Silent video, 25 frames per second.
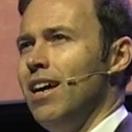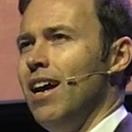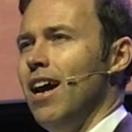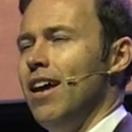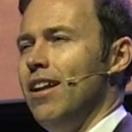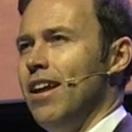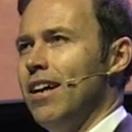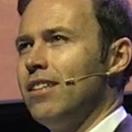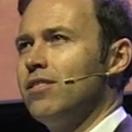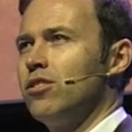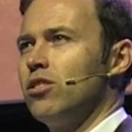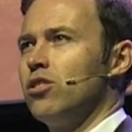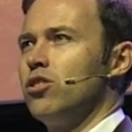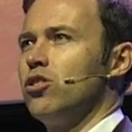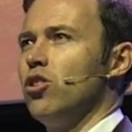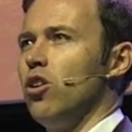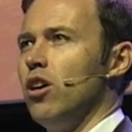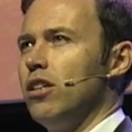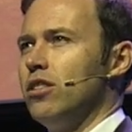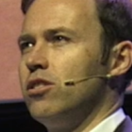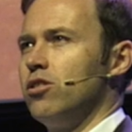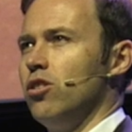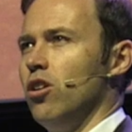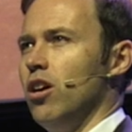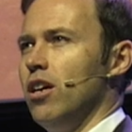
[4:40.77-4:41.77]
and
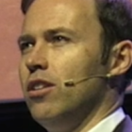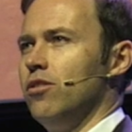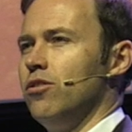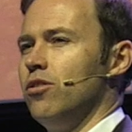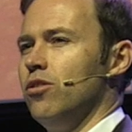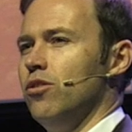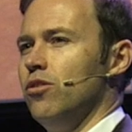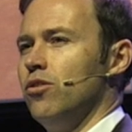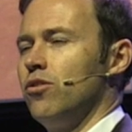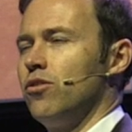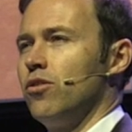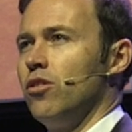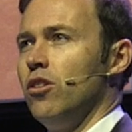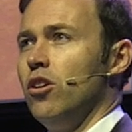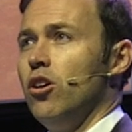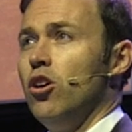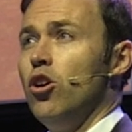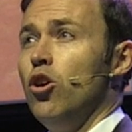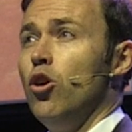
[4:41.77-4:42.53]
exercise scientist